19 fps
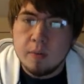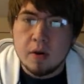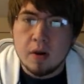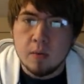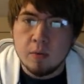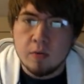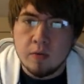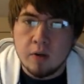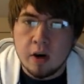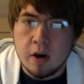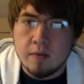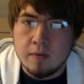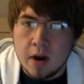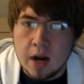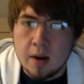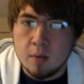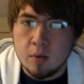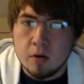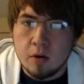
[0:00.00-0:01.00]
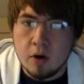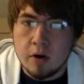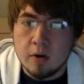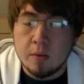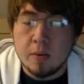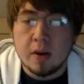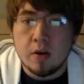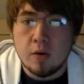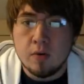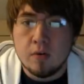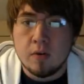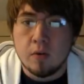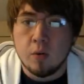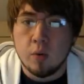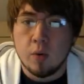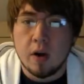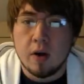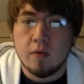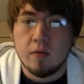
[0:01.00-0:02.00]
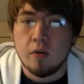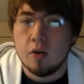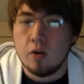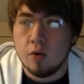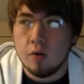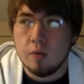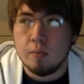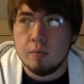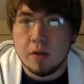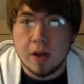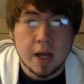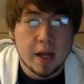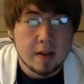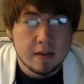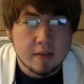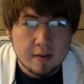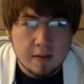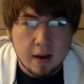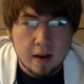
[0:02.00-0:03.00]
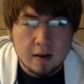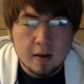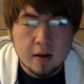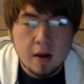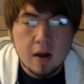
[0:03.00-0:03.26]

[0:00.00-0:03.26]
becomes a very viable card to be using whenever you're playing this deck.